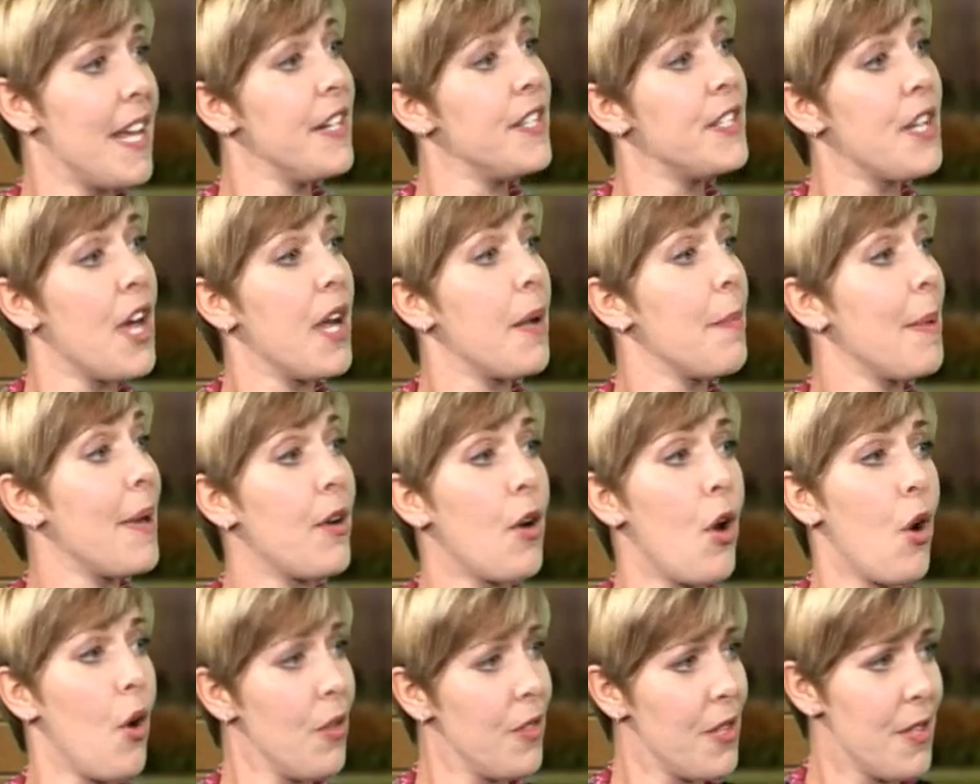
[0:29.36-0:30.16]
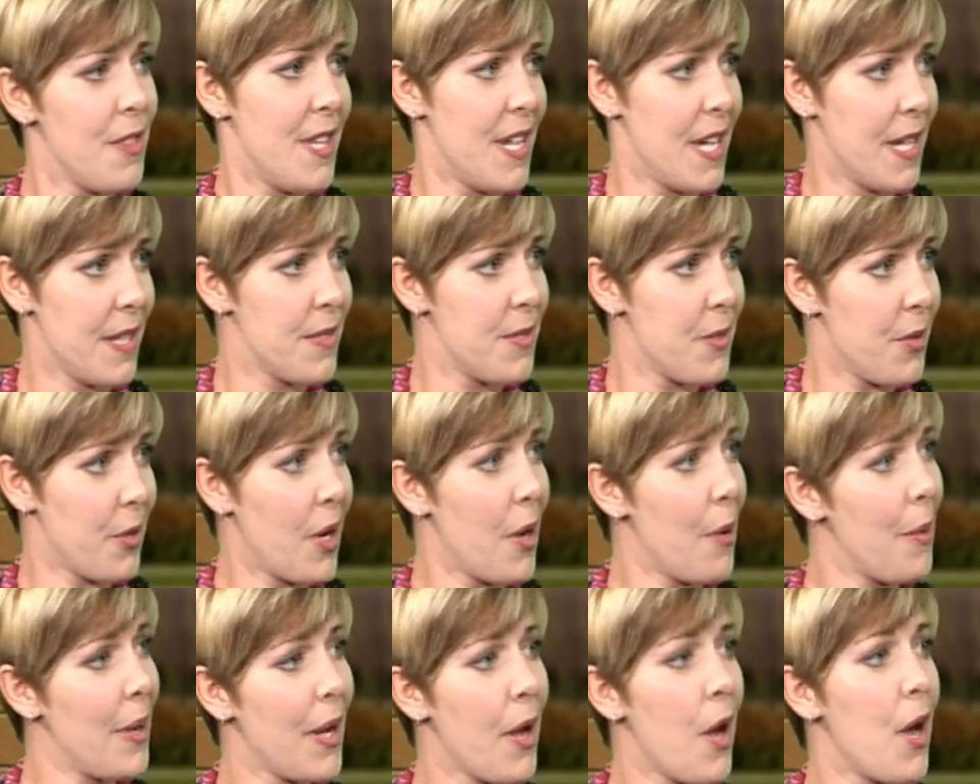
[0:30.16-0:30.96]
to talk about all the things that are
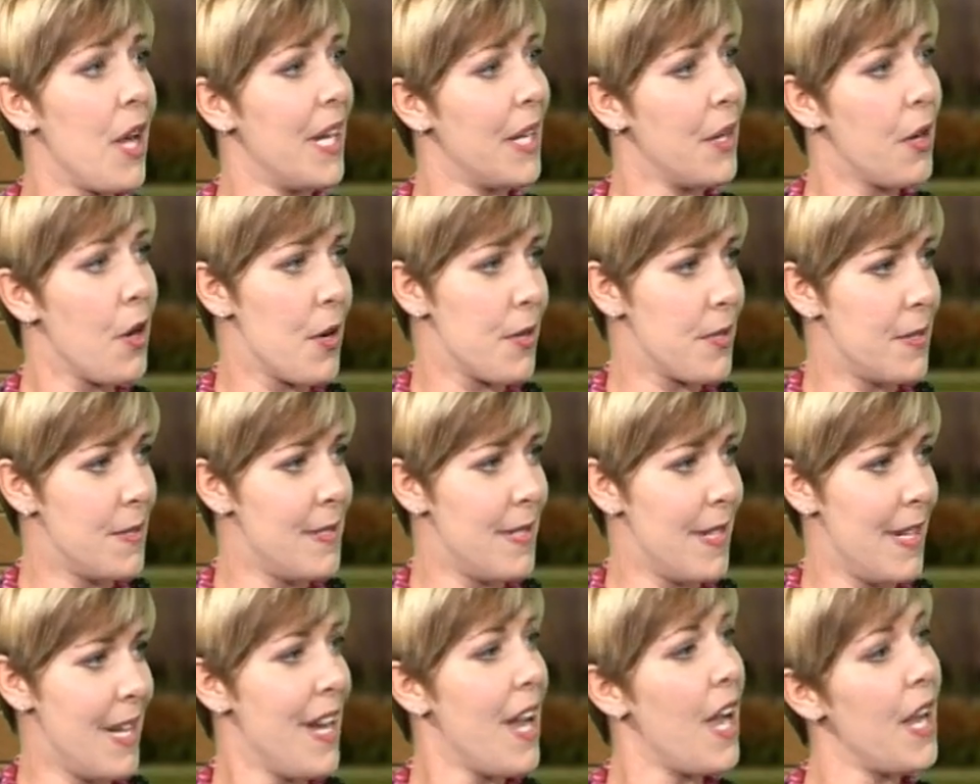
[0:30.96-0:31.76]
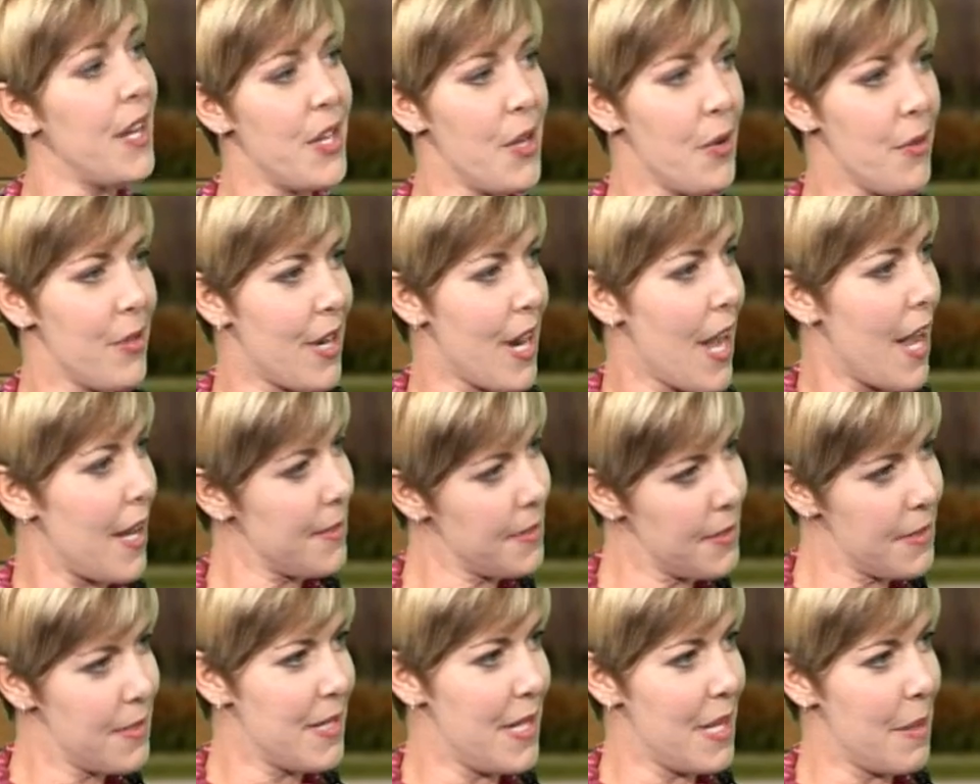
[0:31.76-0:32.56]
going on in Carson City. I know that
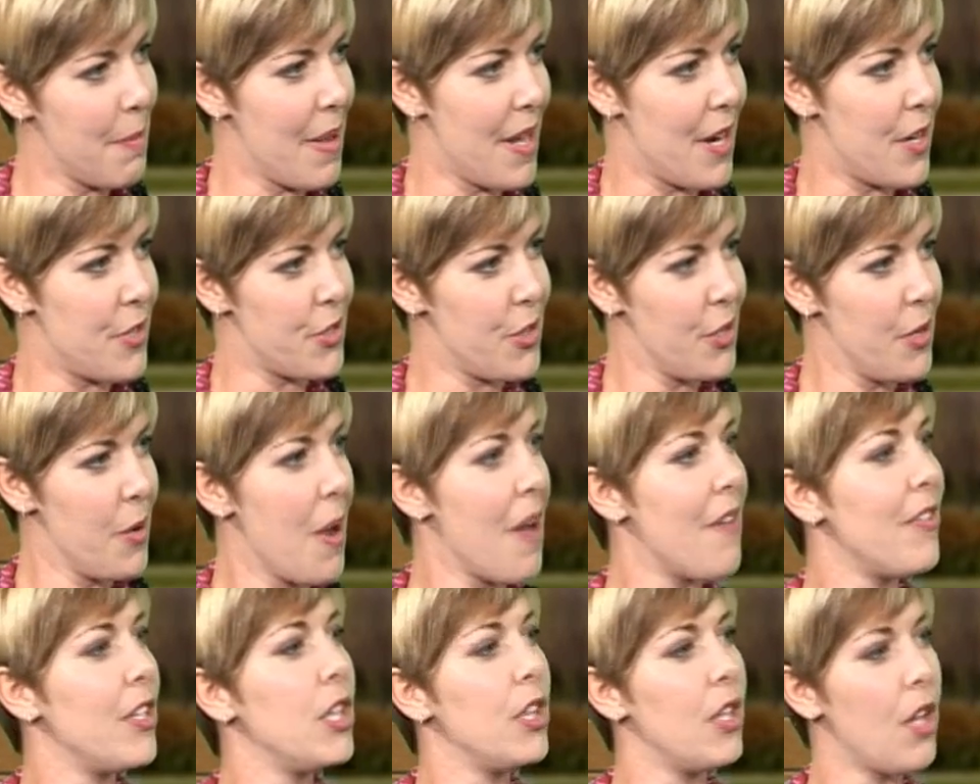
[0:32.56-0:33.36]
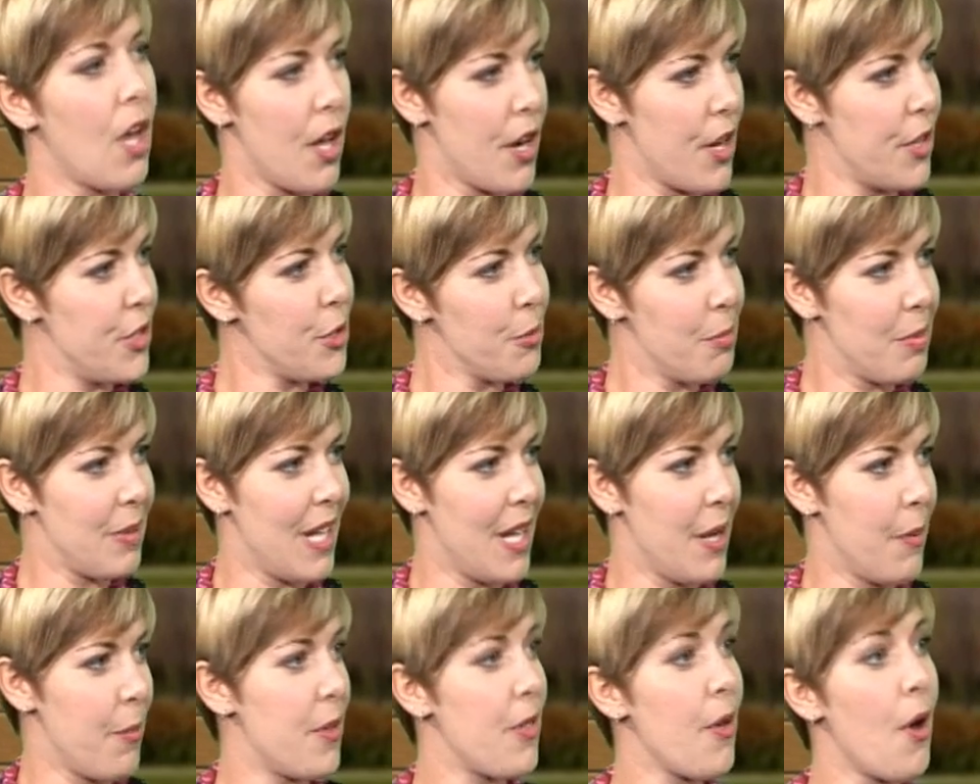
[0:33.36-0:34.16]
as the city manager you have a lot on your
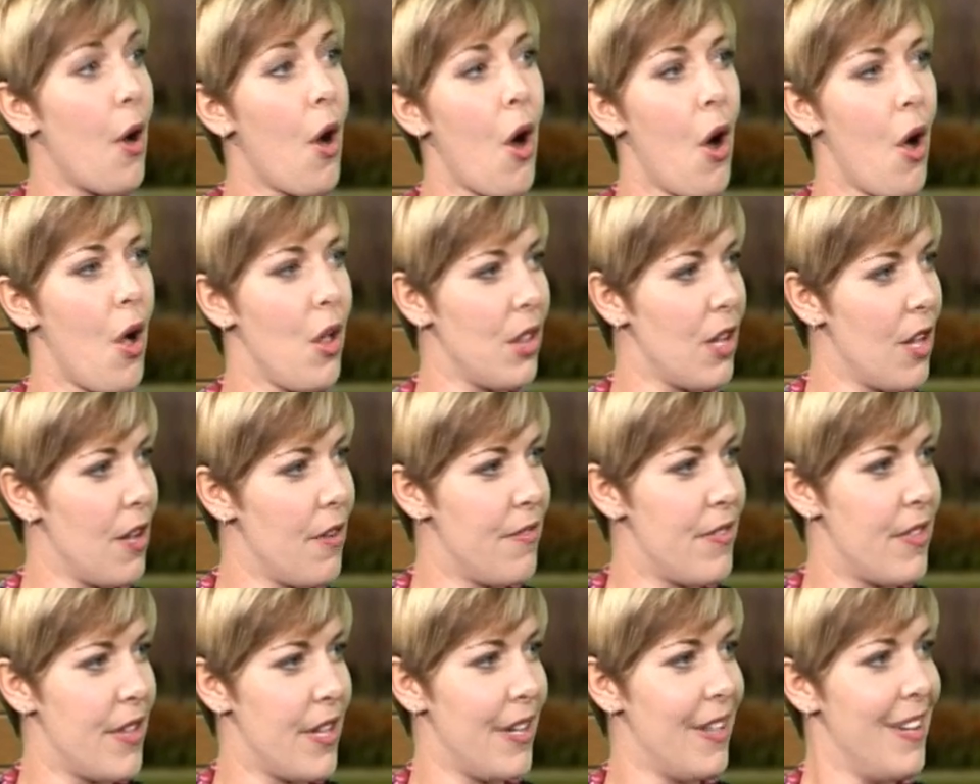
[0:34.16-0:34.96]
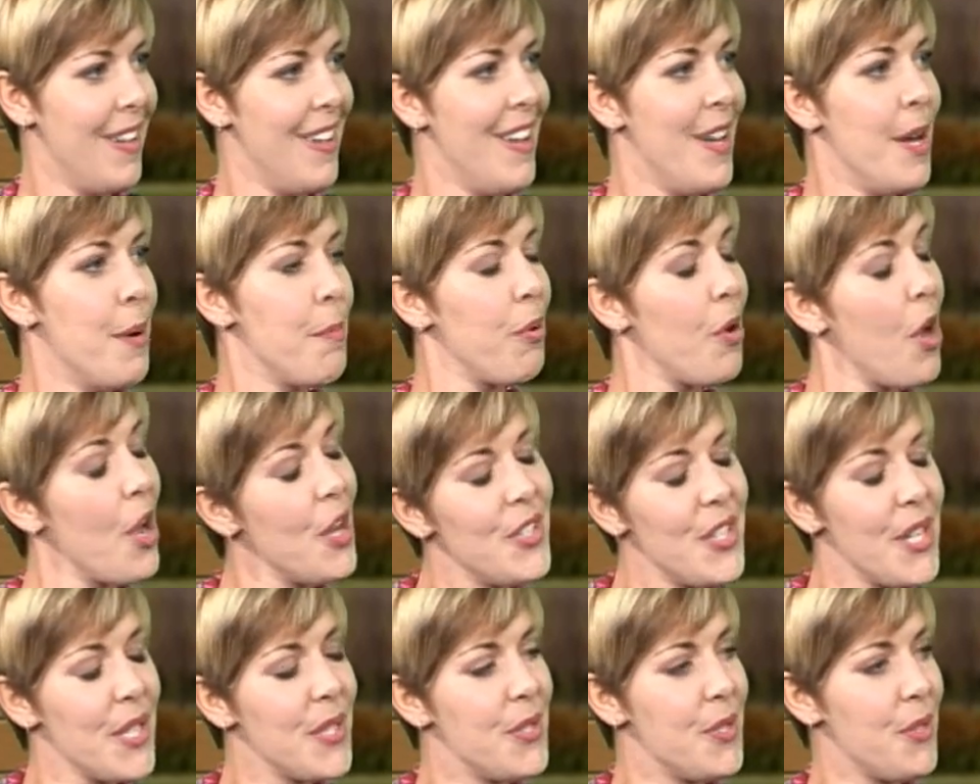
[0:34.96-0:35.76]
plate with all of the
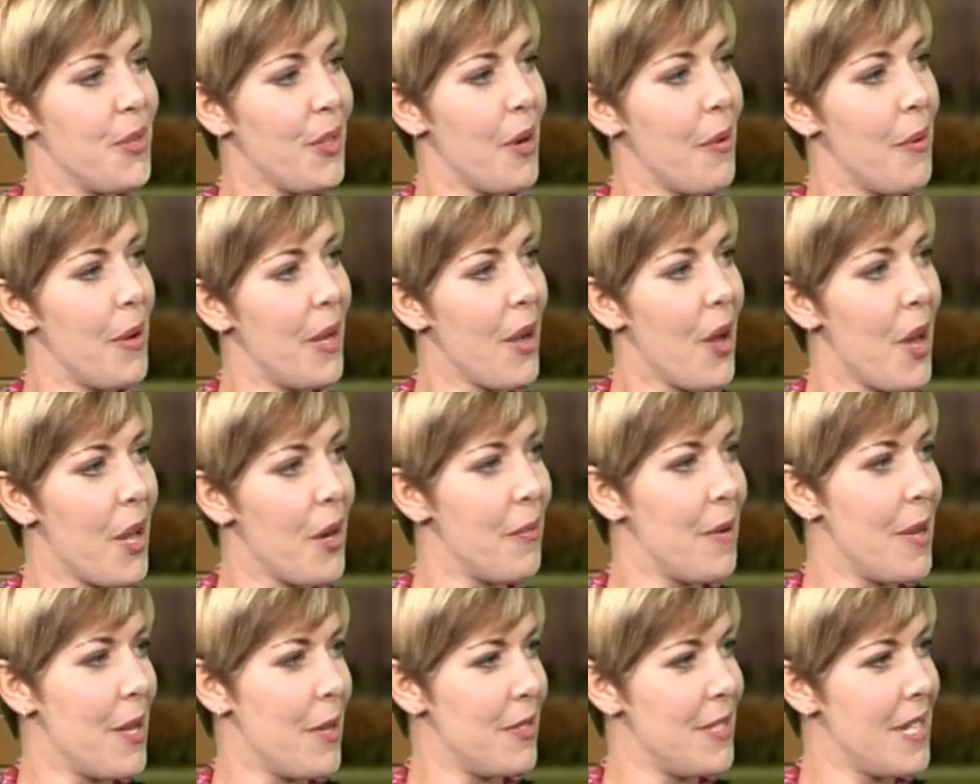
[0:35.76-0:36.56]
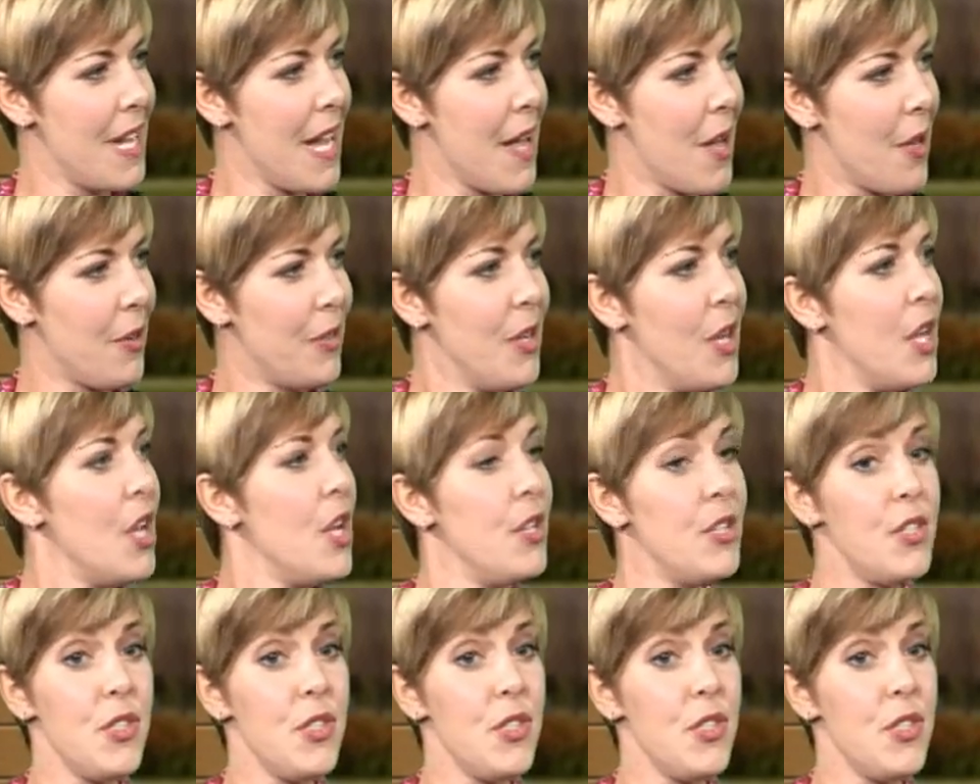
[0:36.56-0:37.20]
projects that are going on around town.